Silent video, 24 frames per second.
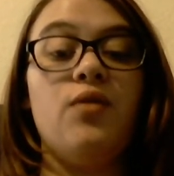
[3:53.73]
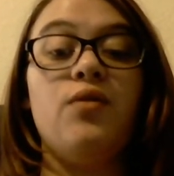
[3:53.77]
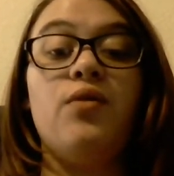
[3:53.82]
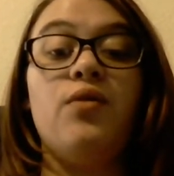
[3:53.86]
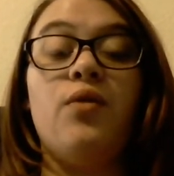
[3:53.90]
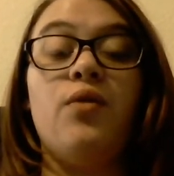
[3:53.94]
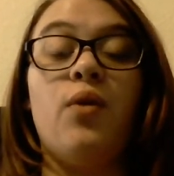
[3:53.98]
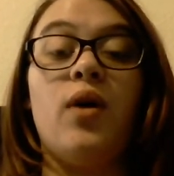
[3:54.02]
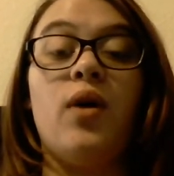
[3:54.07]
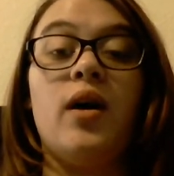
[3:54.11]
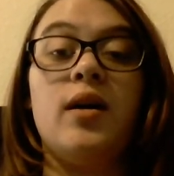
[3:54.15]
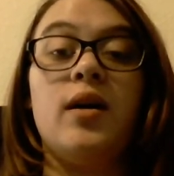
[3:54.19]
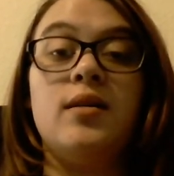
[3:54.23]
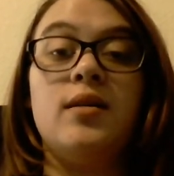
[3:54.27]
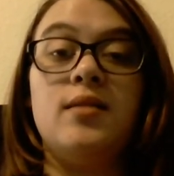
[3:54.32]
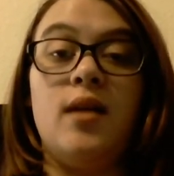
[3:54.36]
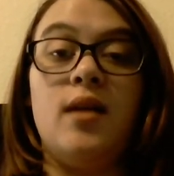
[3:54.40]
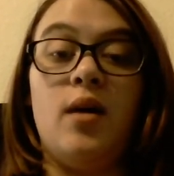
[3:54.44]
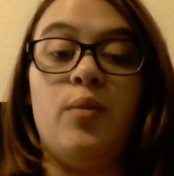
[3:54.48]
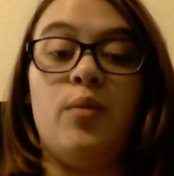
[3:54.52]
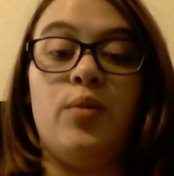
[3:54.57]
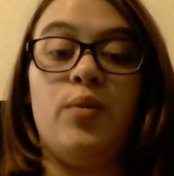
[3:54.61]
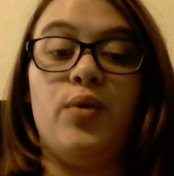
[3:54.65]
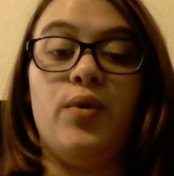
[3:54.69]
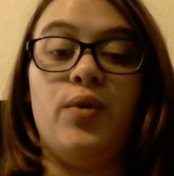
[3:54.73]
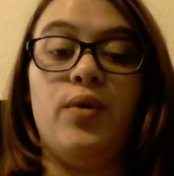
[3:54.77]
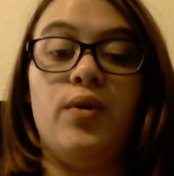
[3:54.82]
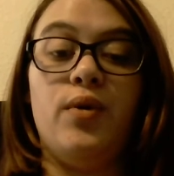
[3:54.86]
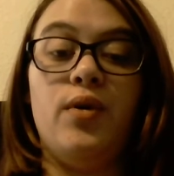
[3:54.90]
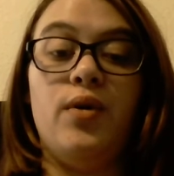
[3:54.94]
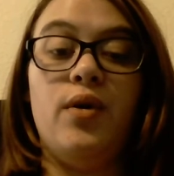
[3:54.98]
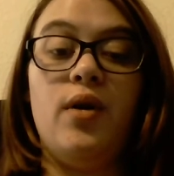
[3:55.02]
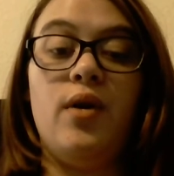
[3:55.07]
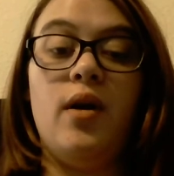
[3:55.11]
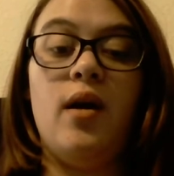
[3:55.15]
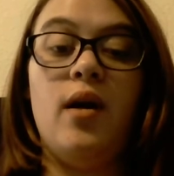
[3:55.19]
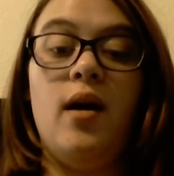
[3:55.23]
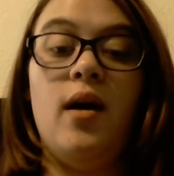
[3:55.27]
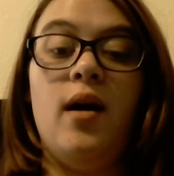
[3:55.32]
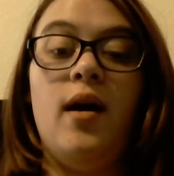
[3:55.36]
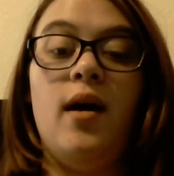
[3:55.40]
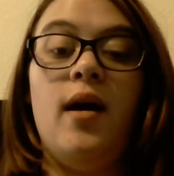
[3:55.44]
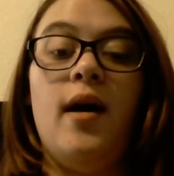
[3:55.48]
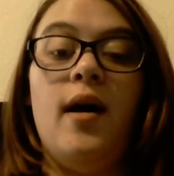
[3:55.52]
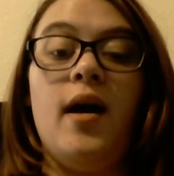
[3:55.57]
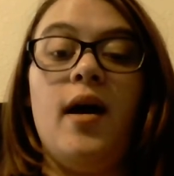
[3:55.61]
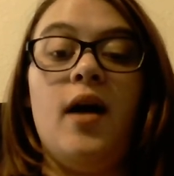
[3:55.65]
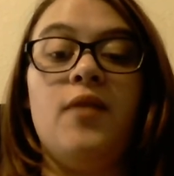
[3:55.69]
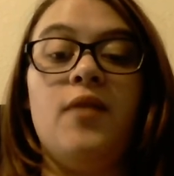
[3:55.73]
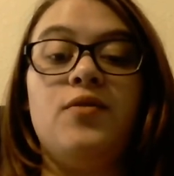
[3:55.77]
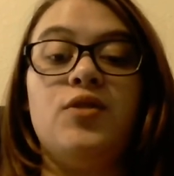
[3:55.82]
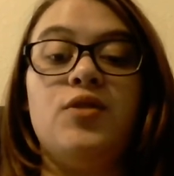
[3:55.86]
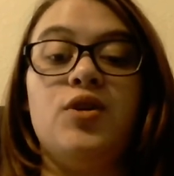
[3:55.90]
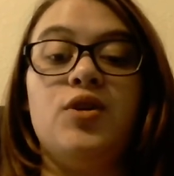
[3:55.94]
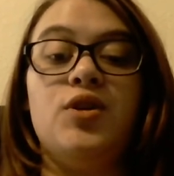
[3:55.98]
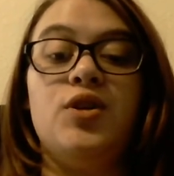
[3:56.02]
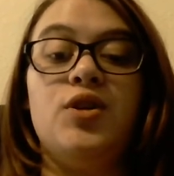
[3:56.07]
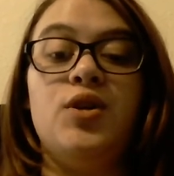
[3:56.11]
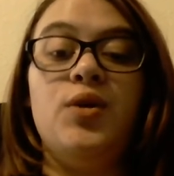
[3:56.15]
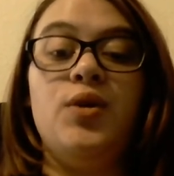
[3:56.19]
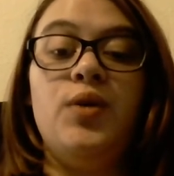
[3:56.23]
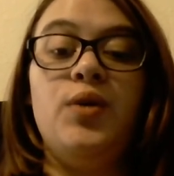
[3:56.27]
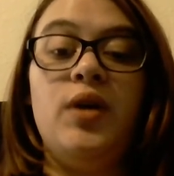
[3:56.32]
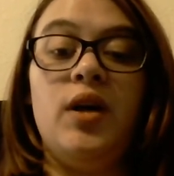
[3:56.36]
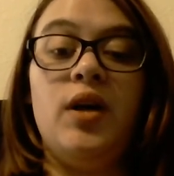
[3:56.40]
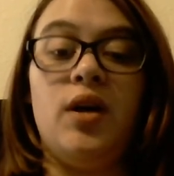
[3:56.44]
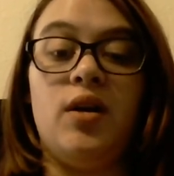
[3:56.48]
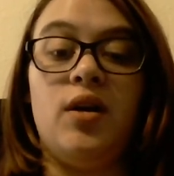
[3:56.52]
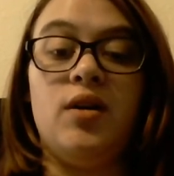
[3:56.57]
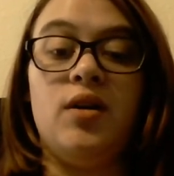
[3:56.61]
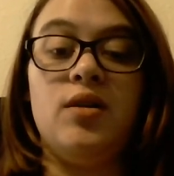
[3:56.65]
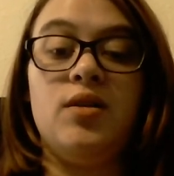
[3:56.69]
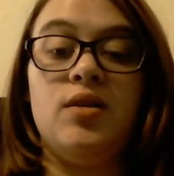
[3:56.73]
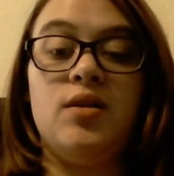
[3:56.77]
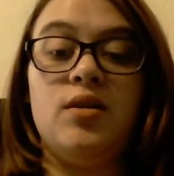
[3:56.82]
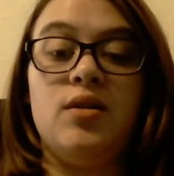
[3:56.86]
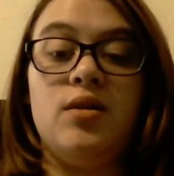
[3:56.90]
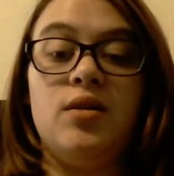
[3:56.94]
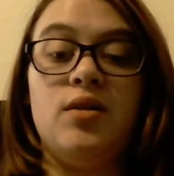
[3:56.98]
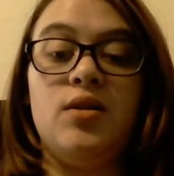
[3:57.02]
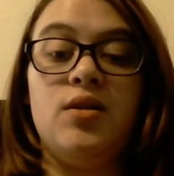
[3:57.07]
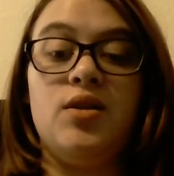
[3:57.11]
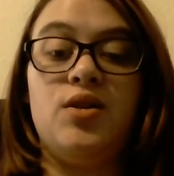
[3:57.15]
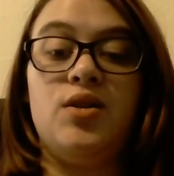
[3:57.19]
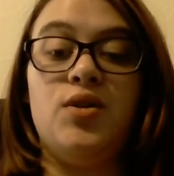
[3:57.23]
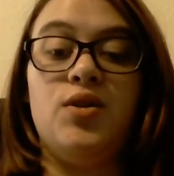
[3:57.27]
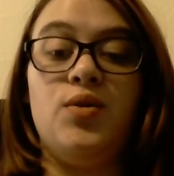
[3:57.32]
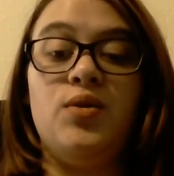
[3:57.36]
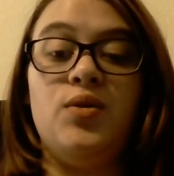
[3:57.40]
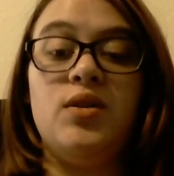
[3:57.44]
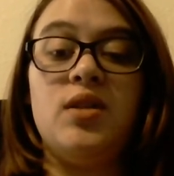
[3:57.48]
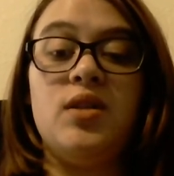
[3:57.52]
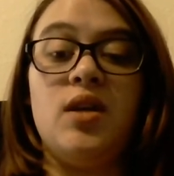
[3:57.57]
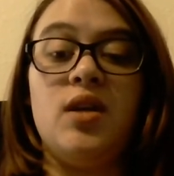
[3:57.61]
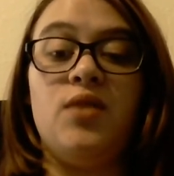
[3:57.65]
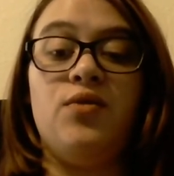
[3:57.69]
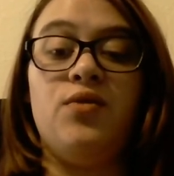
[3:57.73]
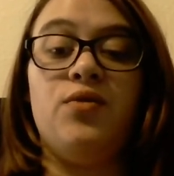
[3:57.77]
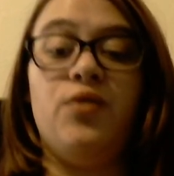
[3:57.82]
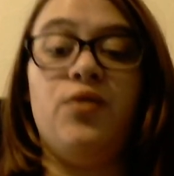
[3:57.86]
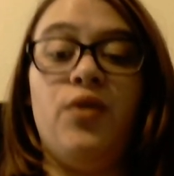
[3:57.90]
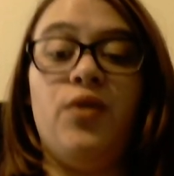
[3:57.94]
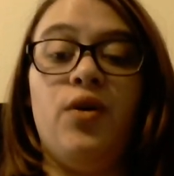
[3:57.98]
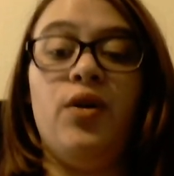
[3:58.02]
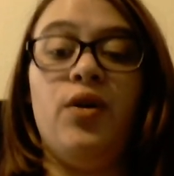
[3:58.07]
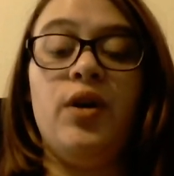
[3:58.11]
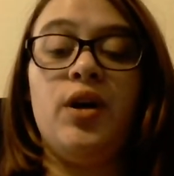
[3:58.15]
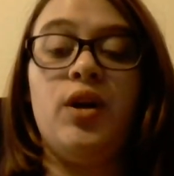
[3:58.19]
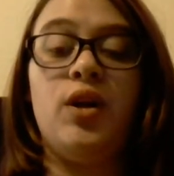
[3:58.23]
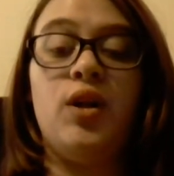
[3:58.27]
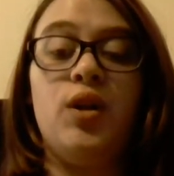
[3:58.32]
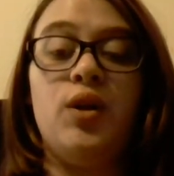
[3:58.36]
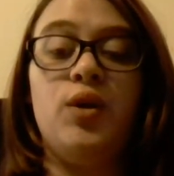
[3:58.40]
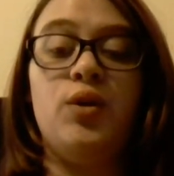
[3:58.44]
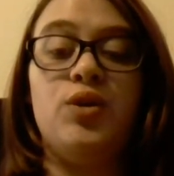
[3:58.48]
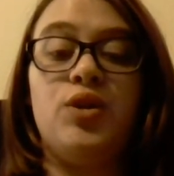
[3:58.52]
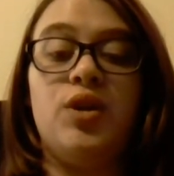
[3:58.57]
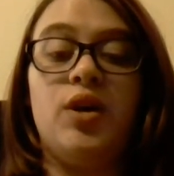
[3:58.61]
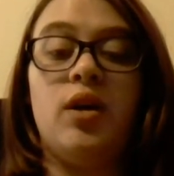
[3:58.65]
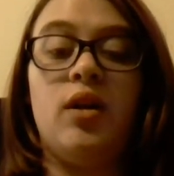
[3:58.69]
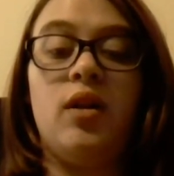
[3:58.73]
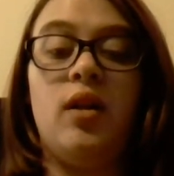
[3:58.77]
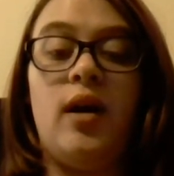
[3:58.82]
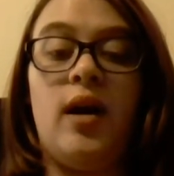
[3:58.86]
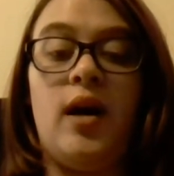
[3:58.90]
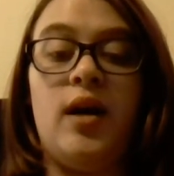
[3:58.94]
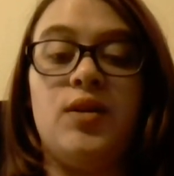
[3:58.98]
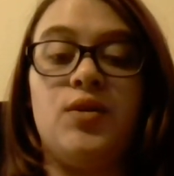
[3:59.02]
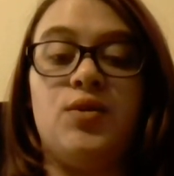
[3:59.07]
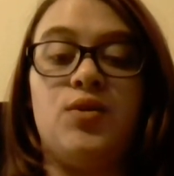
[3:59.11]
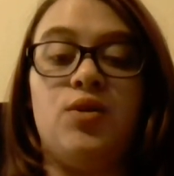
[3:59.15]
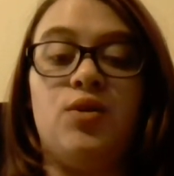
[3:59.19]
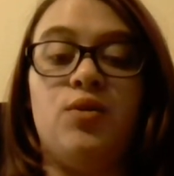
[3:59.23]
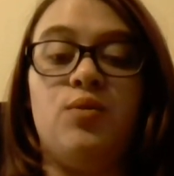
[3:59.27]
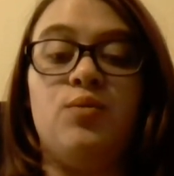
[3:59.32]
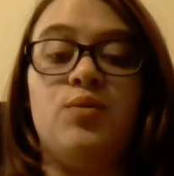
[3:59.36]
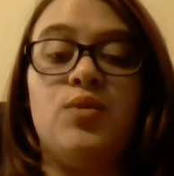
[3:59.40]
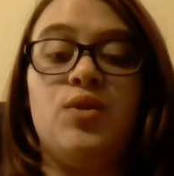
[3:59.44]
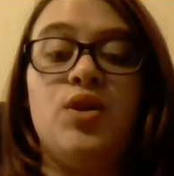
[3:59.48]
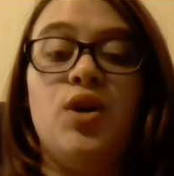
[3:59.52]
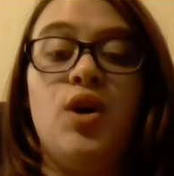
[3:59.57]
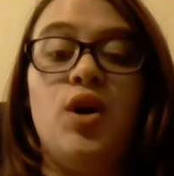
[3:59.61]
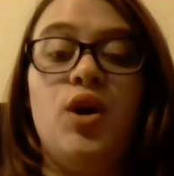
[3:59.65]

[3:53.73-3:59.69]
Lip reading: For example, after 2 years, students in full inclusion classrooms